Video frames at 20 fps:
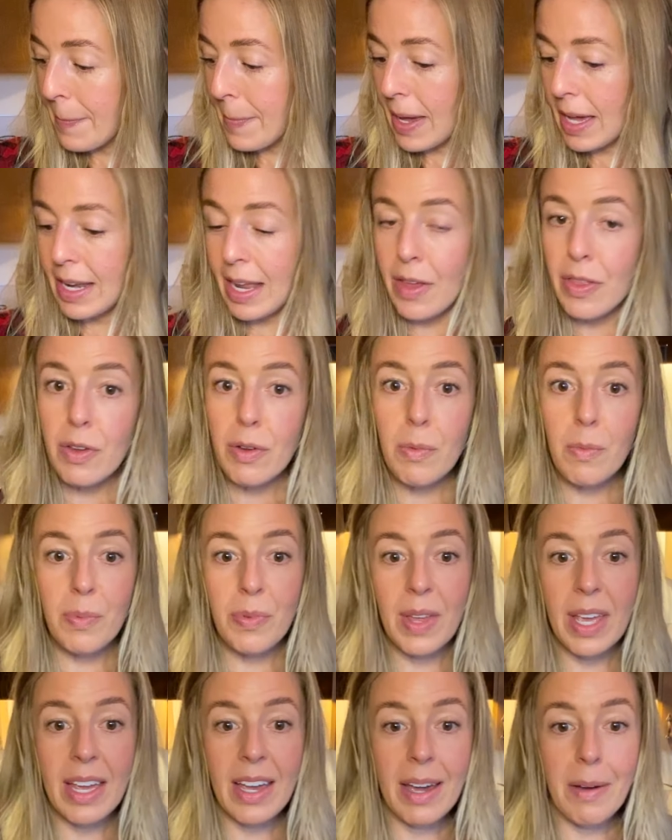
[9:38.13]
Another
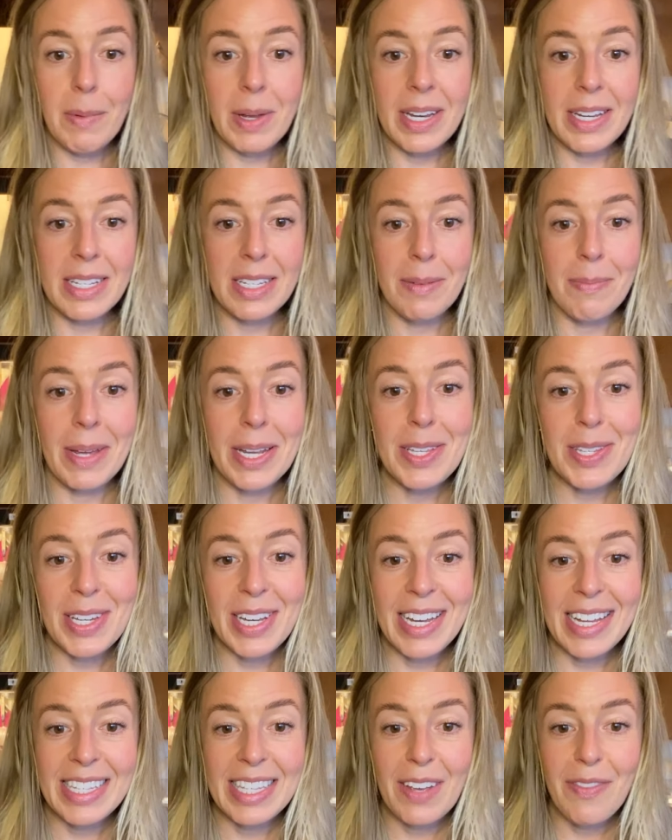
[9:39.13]
thing I wanted to
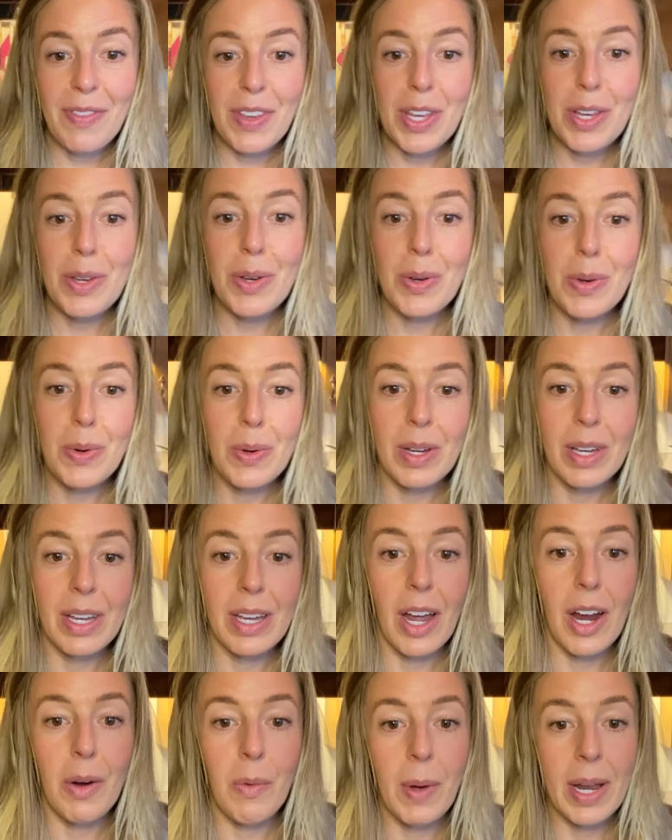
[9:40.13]
mention is if you
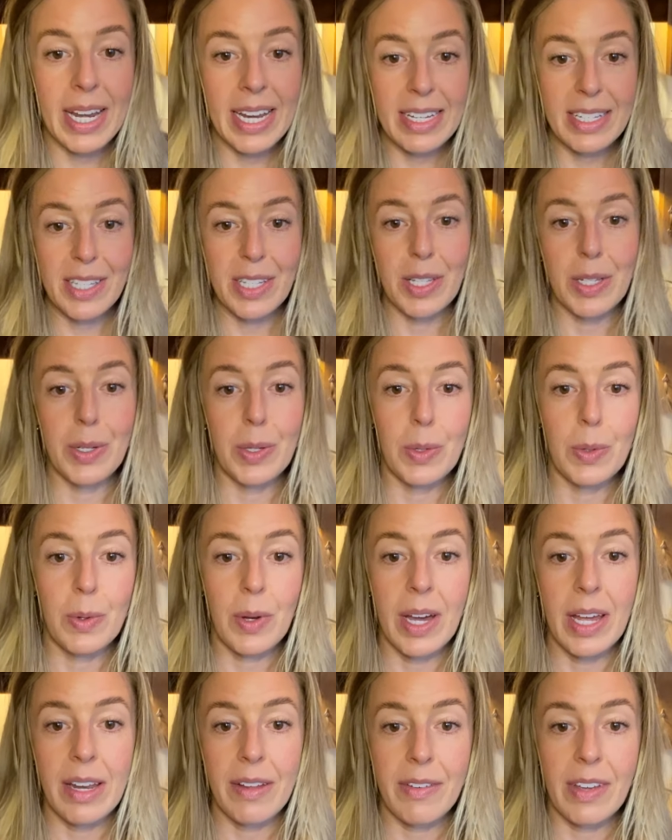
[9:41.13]
are wanting to
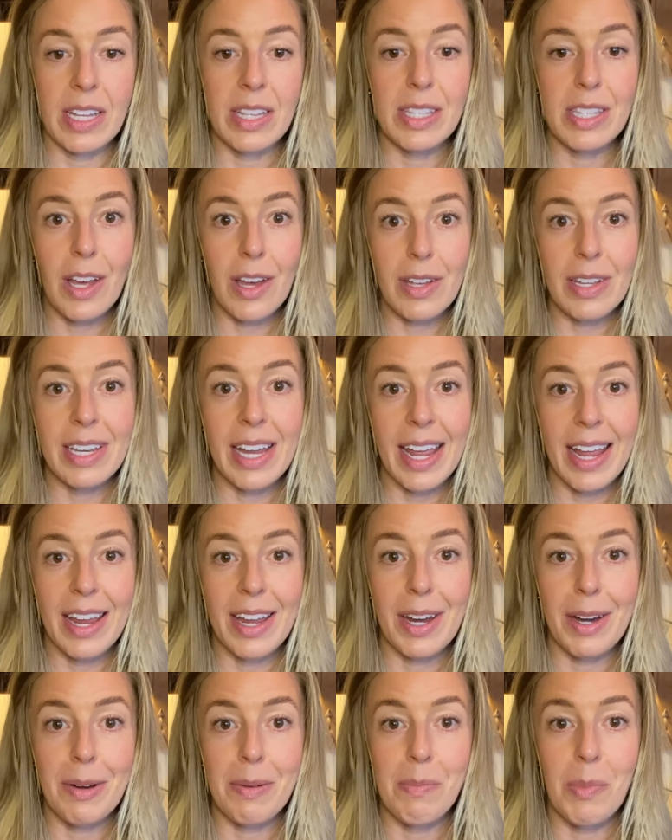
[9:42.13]
kind of consolidate
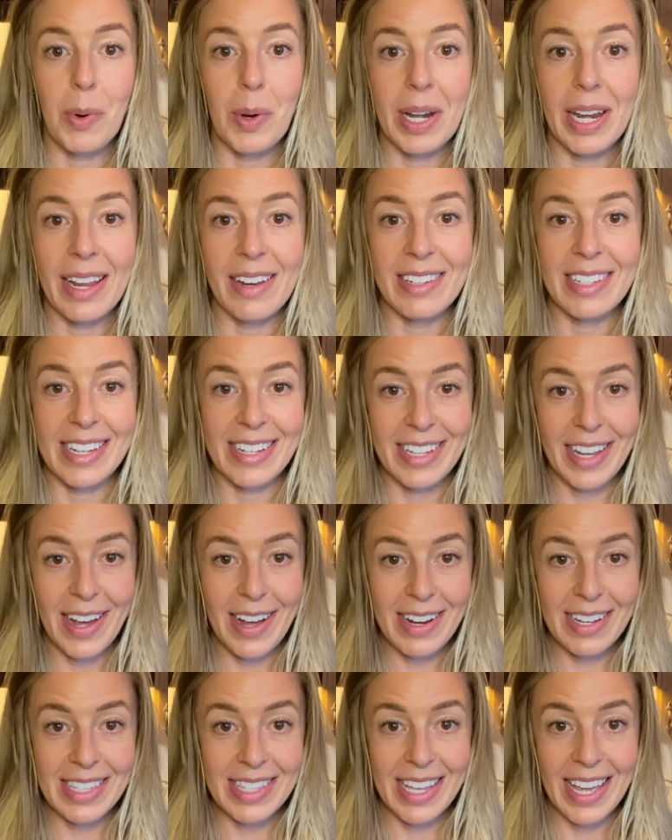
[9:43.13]
your morning
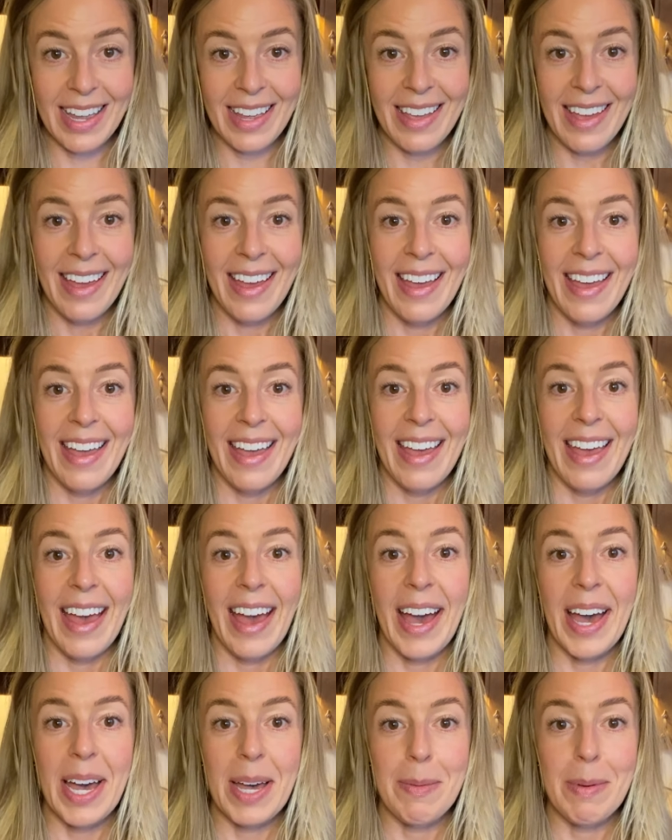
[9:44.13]
detox thing,
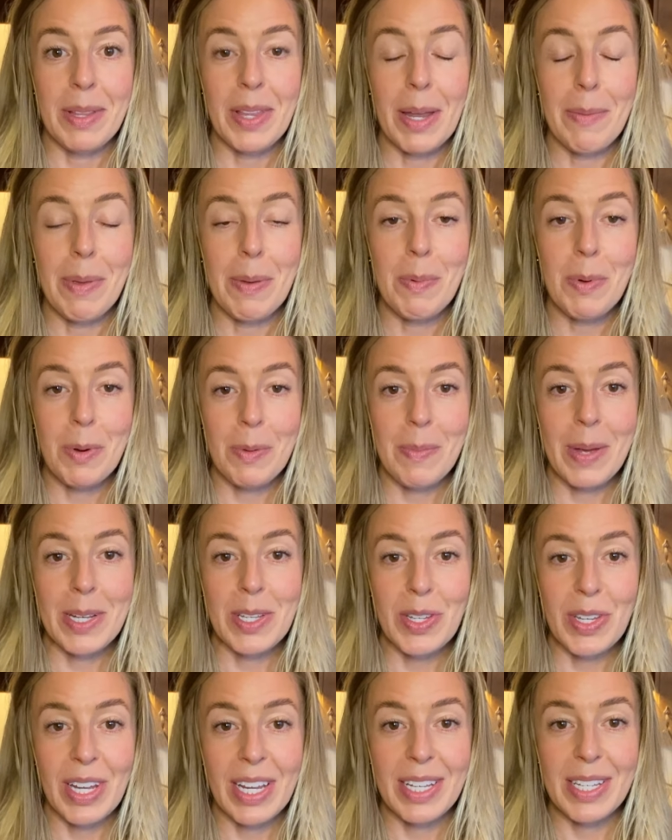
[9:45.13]
a lot of people were
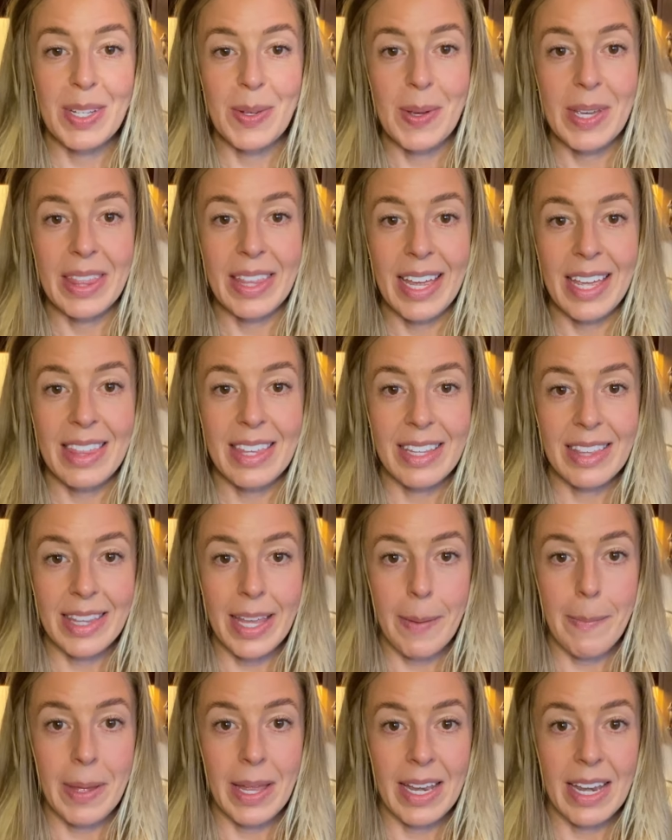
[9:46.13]
mentioning doing like the
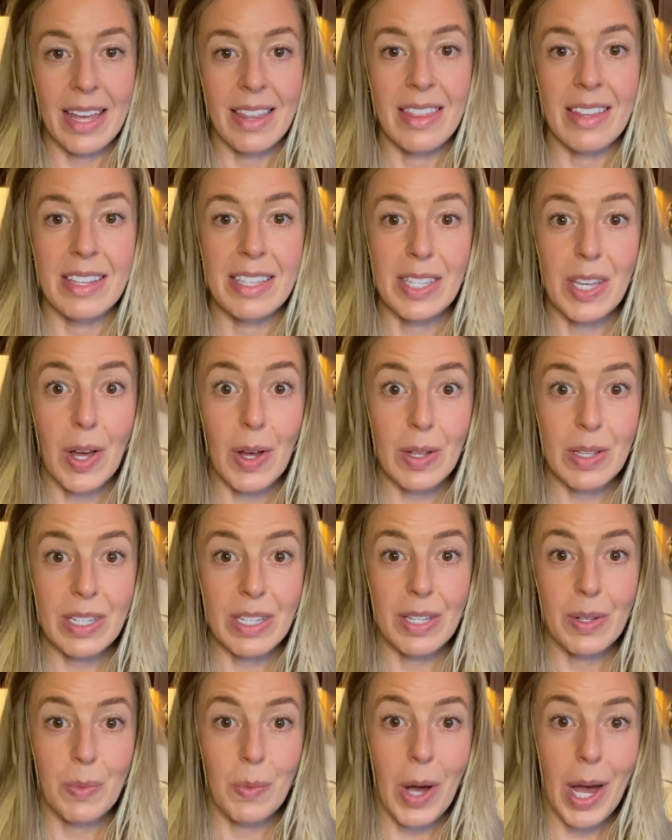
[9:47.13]
lemon and the
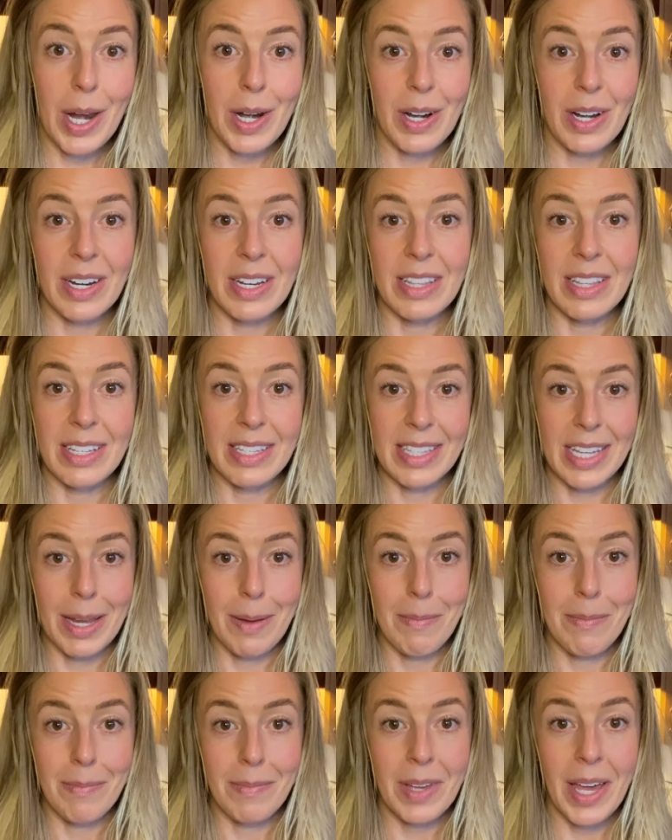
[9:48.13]
salt water in the
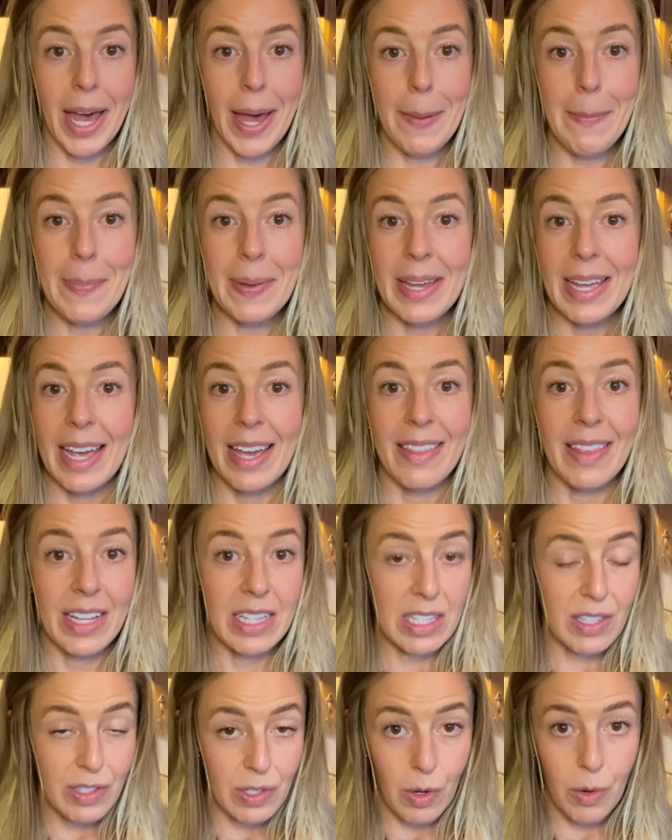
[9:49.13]
same cup, and
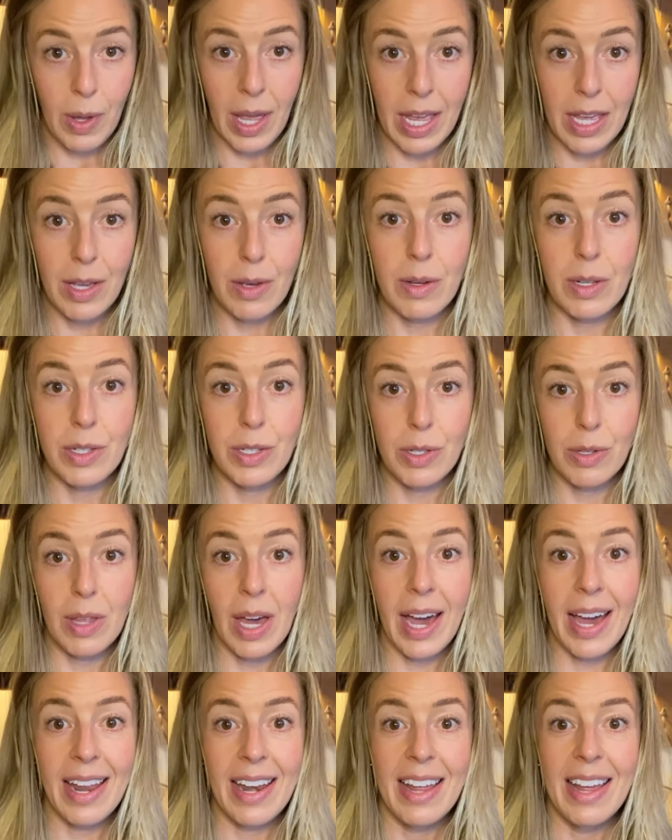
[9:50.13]
that's okay, you can do
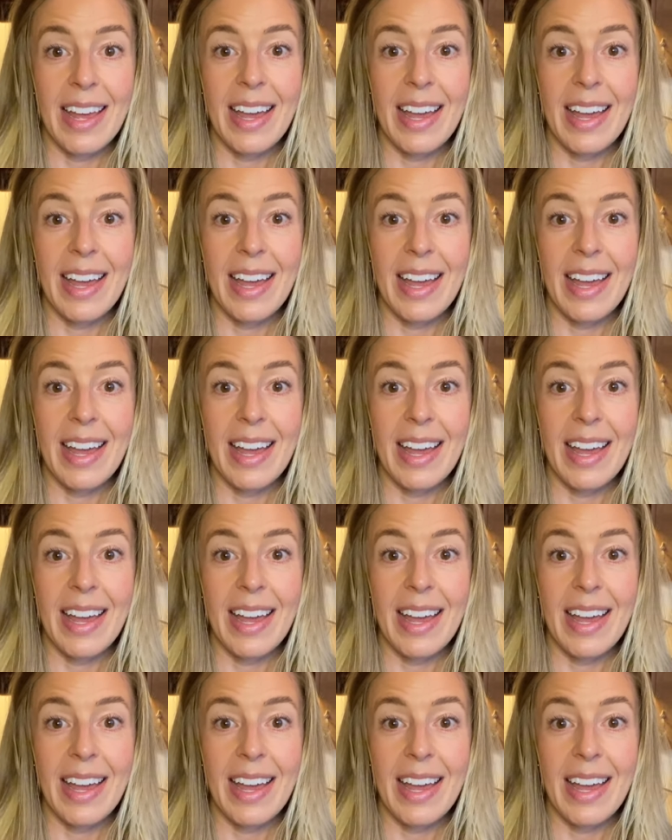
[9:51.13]
that.